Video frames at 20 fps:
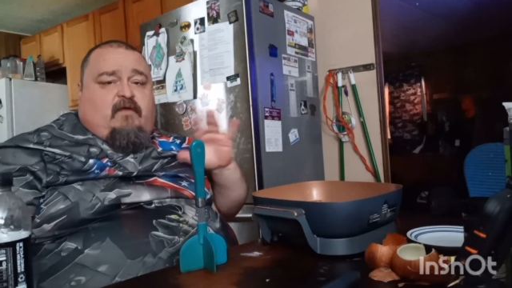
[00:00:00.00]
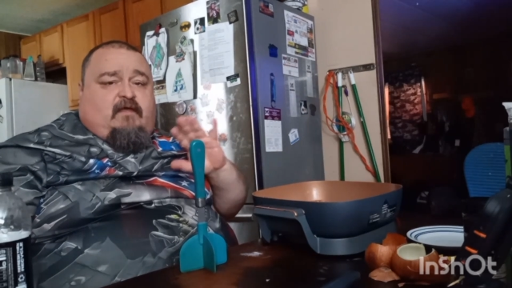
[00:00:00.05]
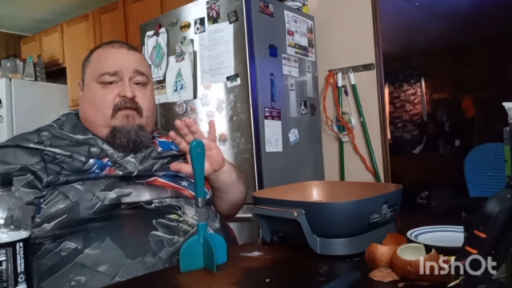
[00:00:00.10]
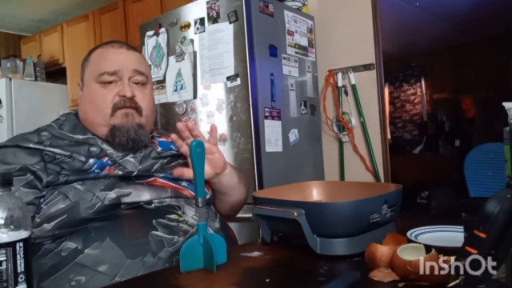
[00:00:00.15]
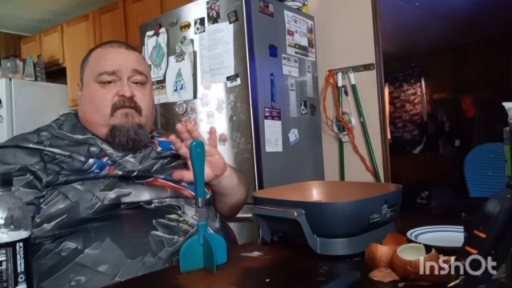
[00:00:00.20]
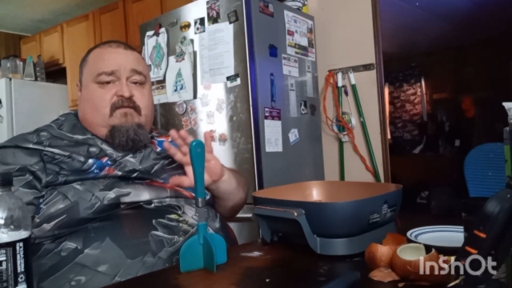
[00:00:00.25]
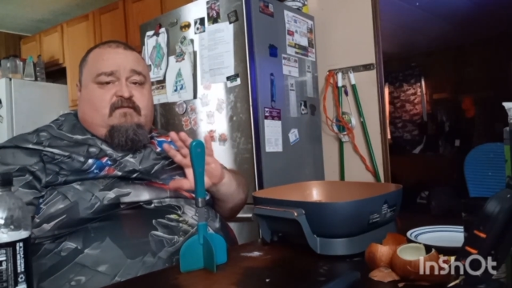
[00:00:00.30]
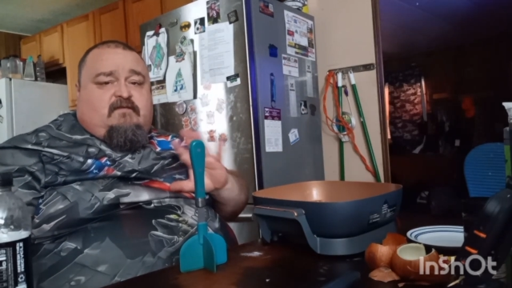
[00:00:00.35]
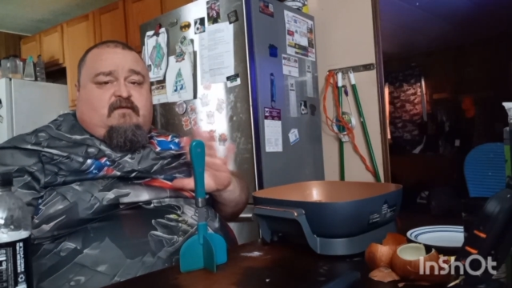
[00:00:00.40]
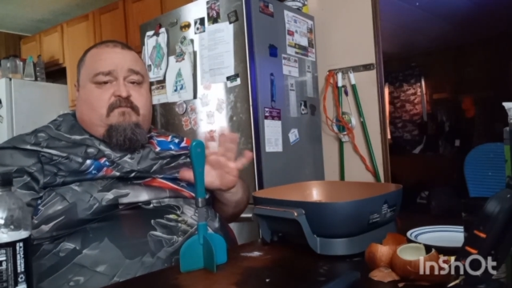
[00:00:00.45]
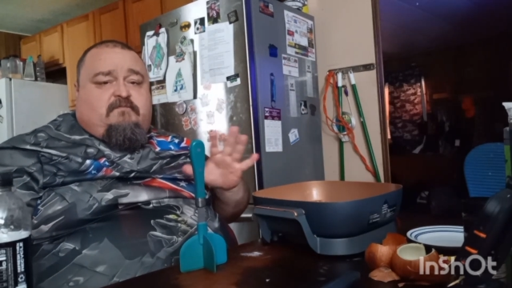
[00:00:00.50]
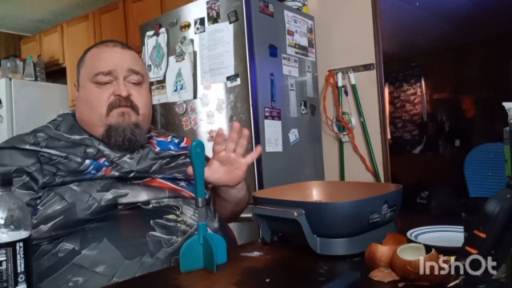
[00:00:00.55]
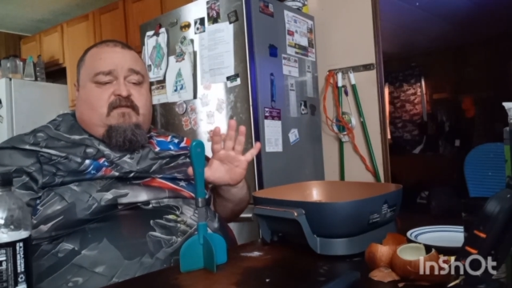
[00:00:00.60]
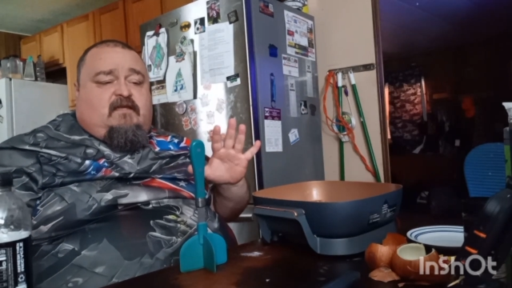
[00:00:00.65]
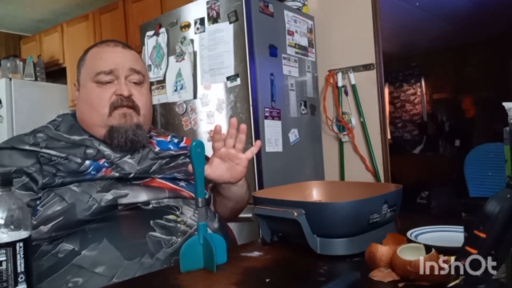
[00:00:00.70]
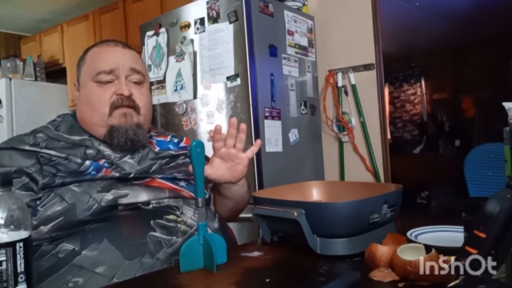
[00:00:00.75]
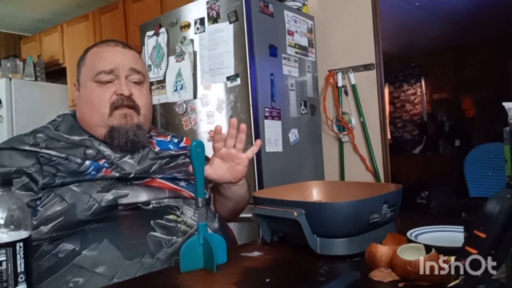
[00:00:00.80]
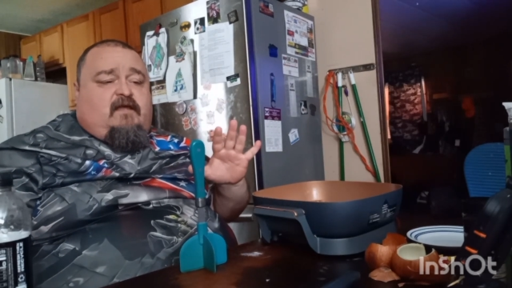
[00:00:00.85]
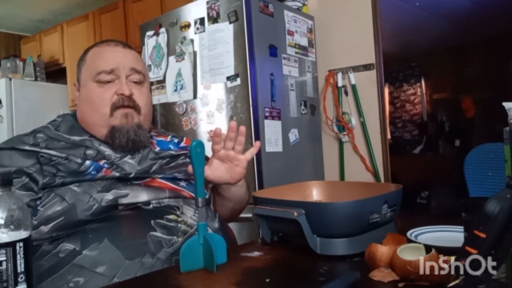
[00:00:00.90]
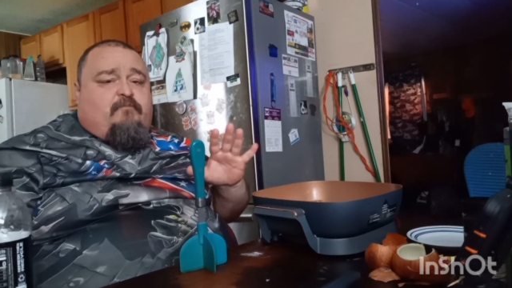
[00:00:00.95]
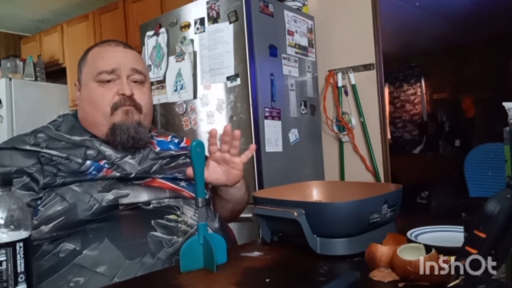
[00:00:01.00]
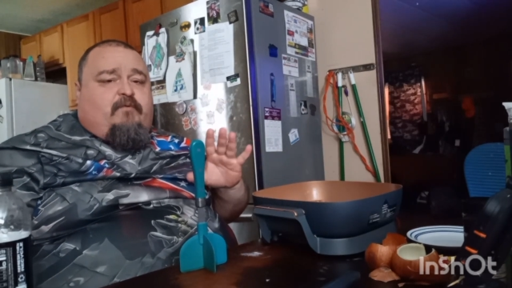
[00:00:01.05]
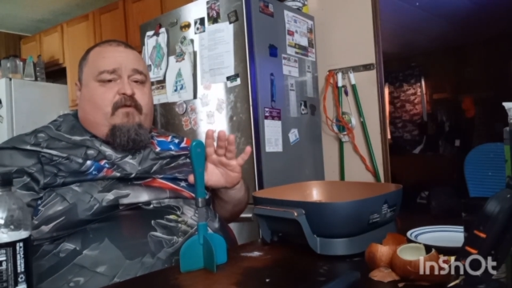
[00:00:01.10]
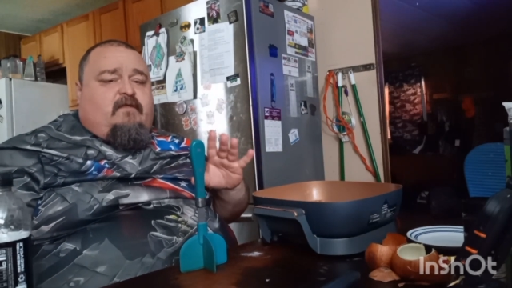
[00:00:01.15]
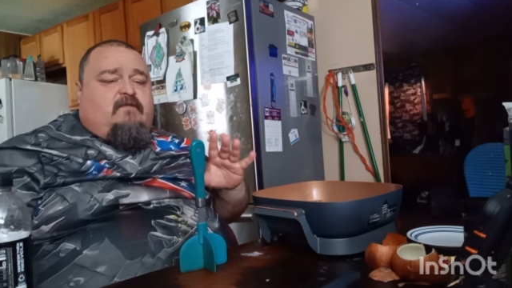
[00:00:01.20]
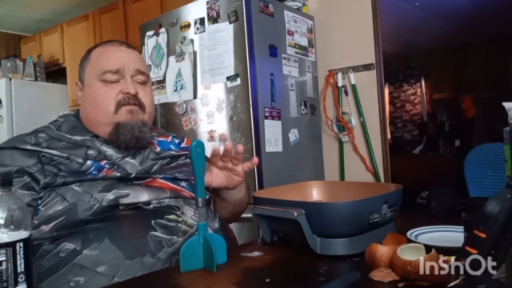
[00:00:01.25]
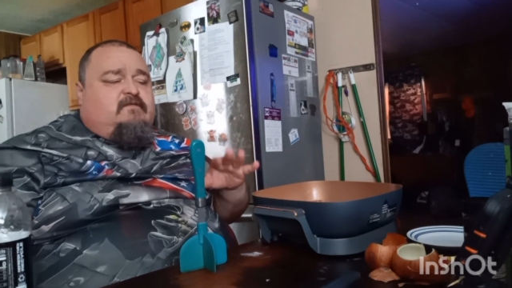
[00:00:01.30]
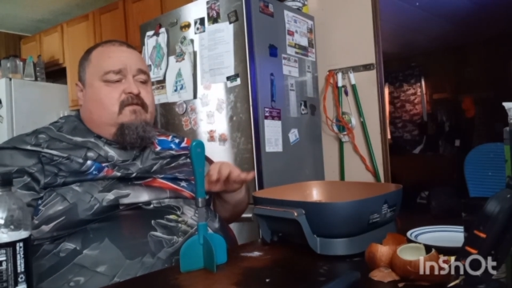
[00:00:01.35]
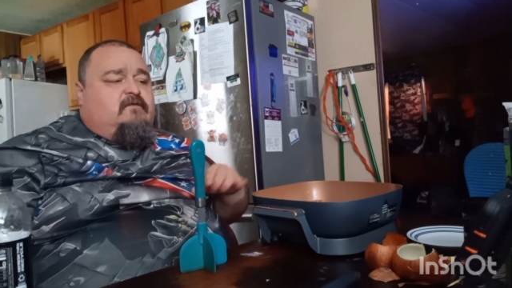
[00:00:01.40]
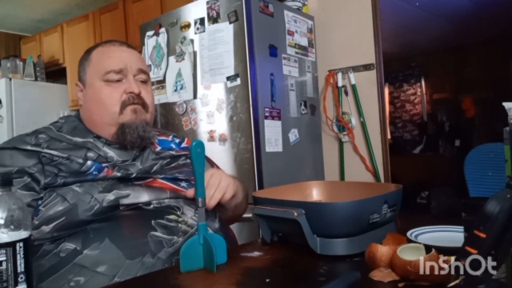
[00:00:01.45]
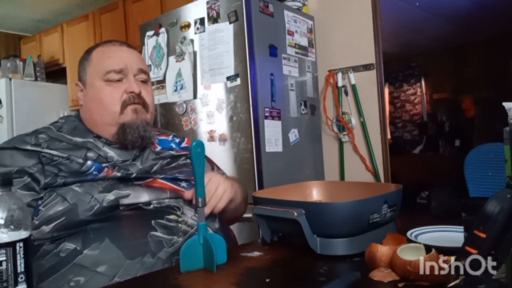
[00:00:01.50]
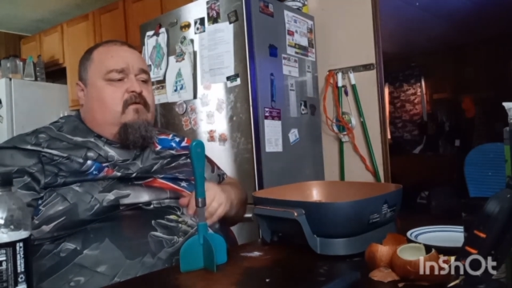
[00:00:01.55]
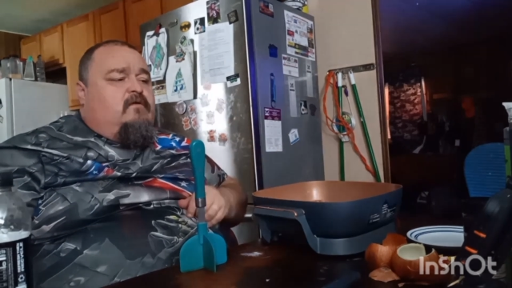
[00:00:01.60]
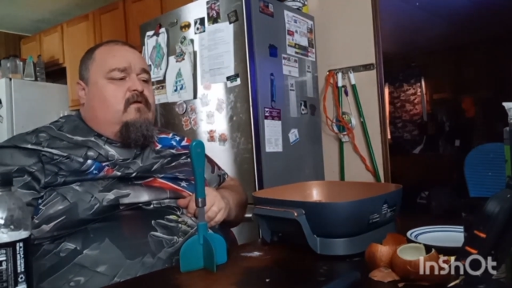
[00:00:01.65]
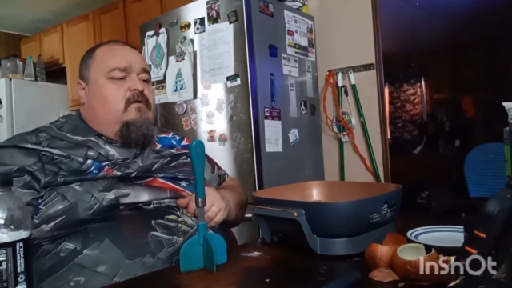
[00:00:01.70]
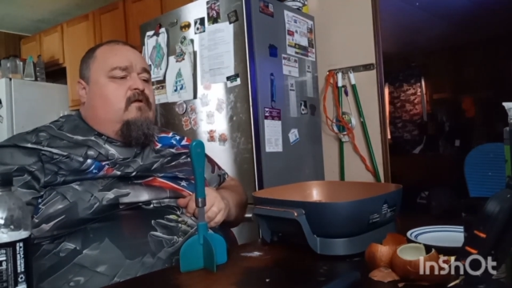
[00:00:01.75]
make this upside down pizza